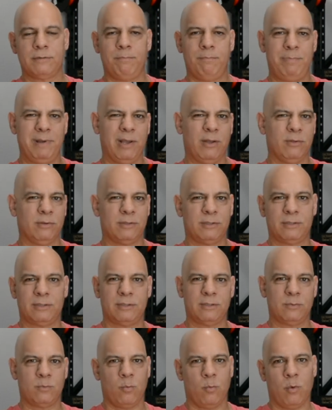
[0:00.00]

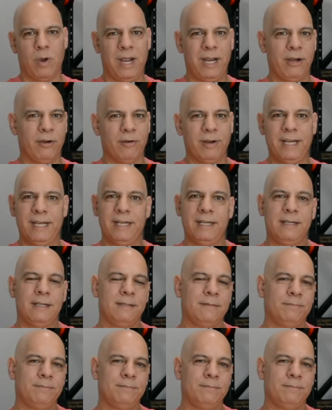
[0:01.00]
belts, wiring,